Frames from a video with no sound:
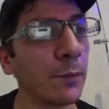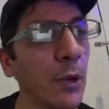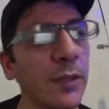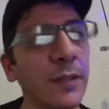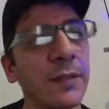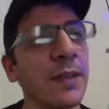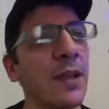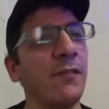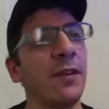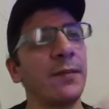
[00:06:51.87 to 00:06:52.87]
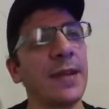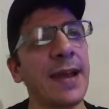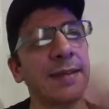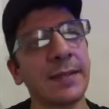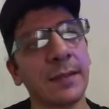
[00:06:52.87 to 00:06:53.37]
Poi they have a
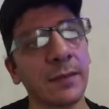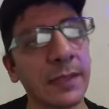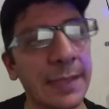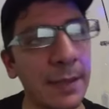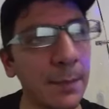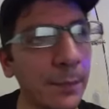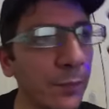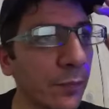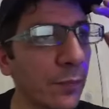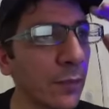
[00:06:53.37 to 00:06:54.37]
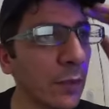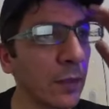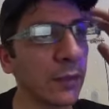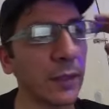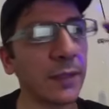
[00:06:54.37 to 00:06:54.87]
nice team,
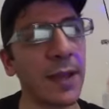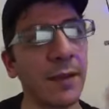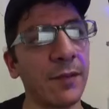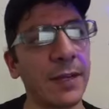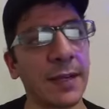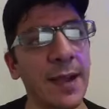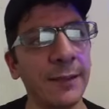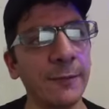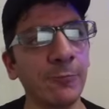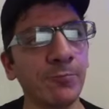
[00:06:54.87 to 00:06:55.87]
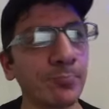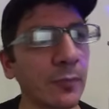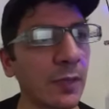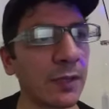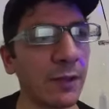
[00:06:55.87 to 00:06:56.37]
they are very kind,
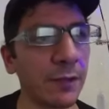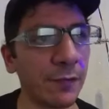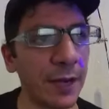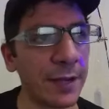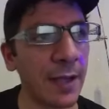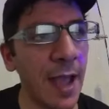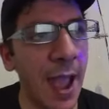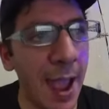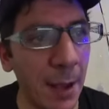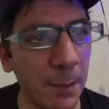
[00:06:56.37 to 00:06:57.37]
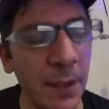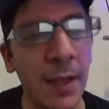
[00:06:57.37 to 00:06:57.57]
and they very help.